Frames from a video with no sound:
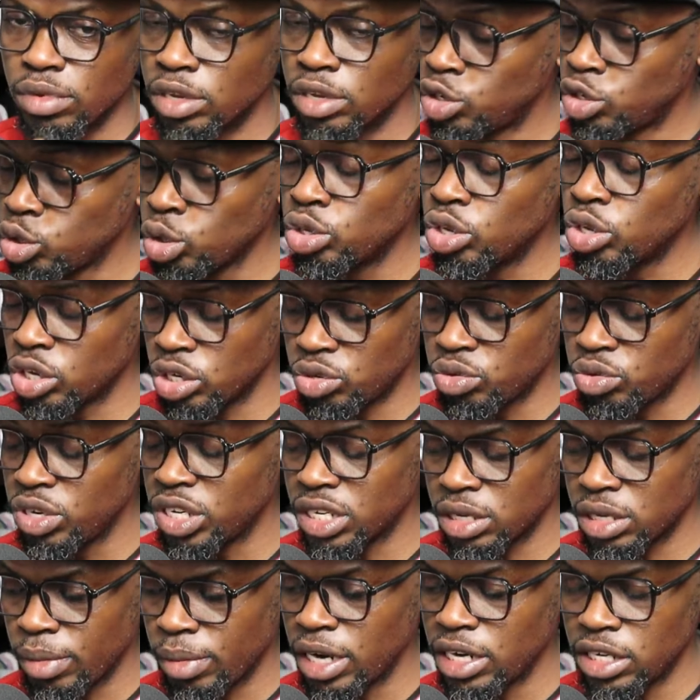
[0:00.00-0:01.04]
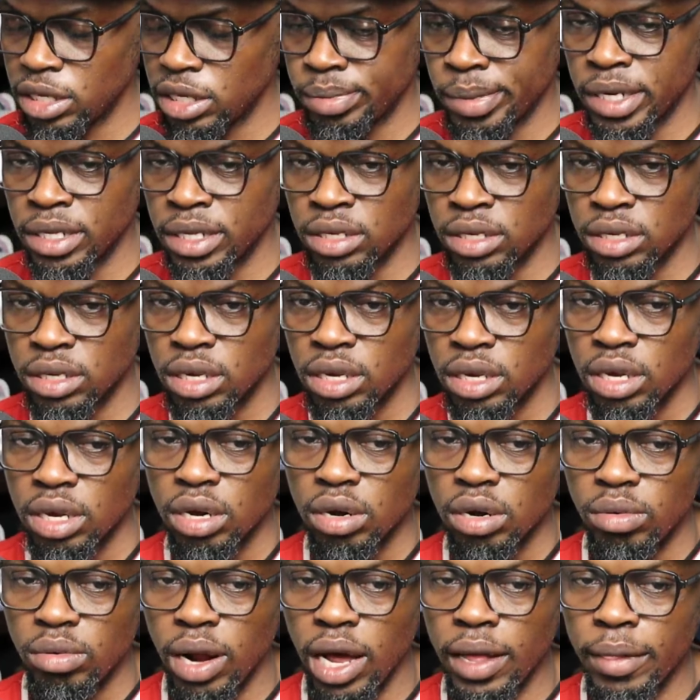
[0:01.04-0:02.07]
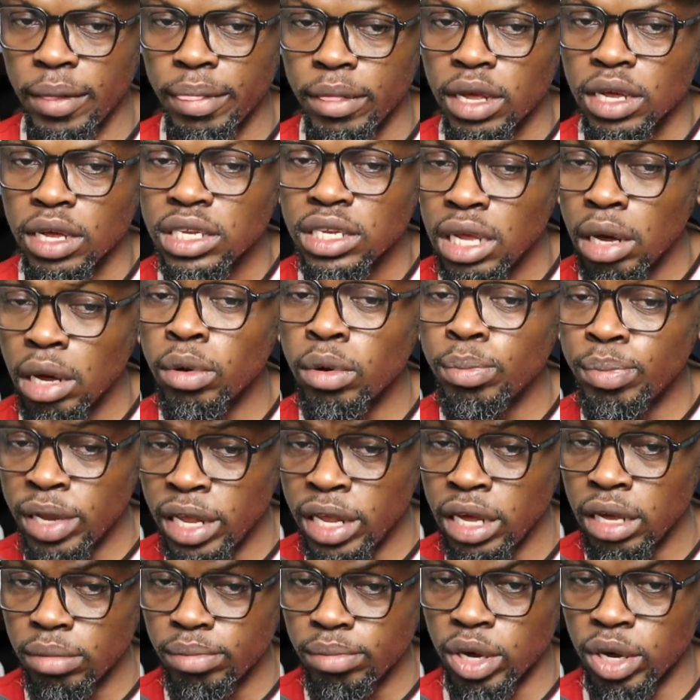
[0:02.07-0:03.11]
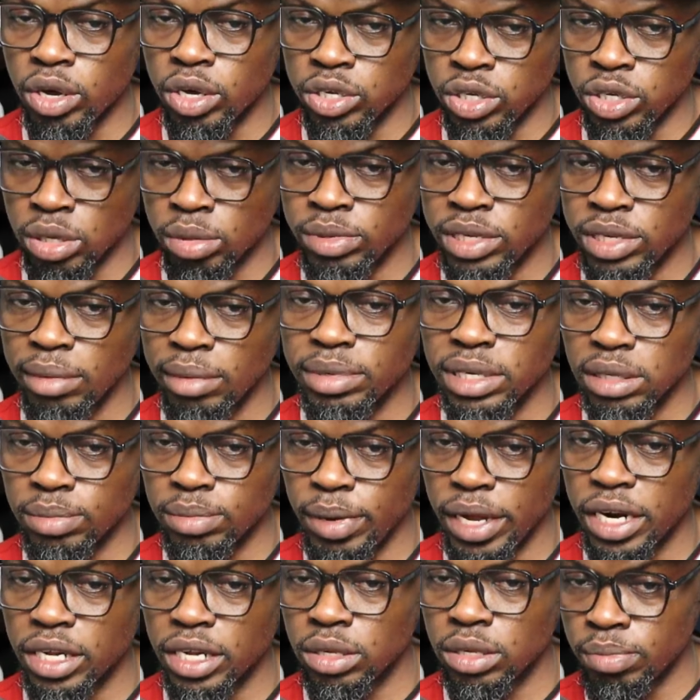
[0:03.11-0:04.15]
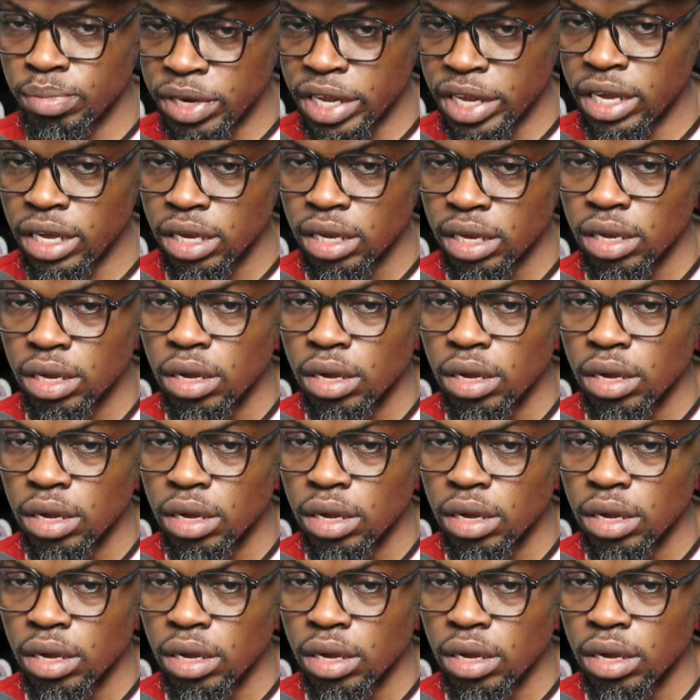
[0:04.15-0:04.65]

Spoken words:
so does risk management, right? They will play because sometimes it's better to play.